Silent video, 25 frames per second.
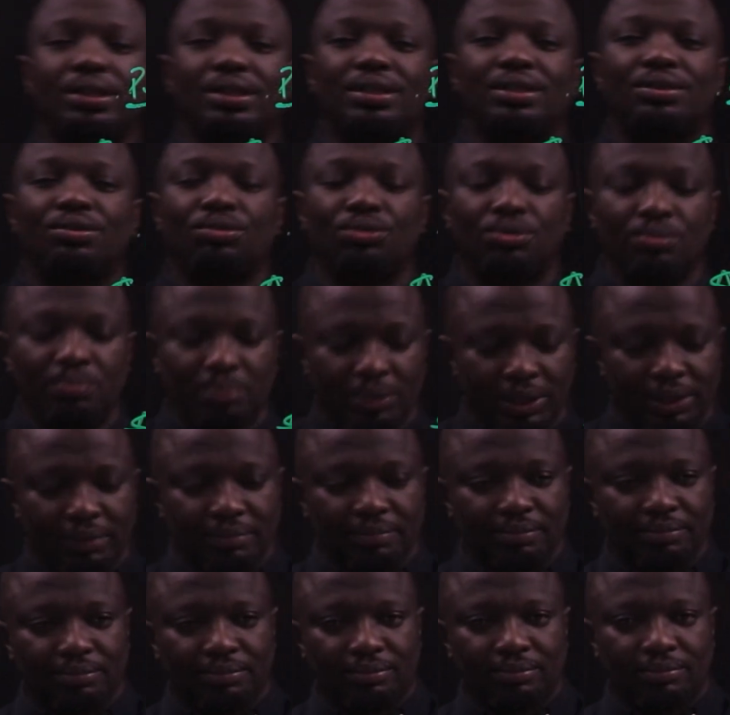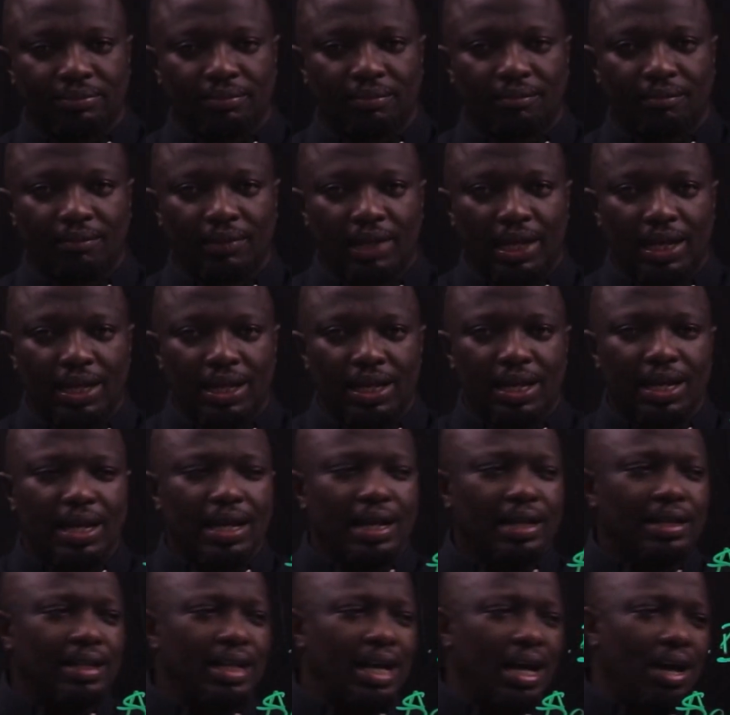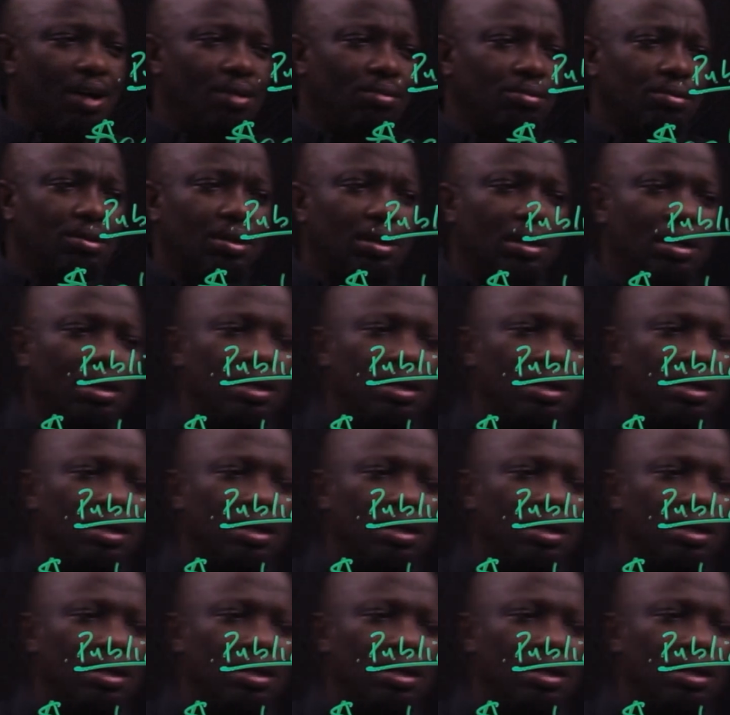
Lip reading: it should be. Now,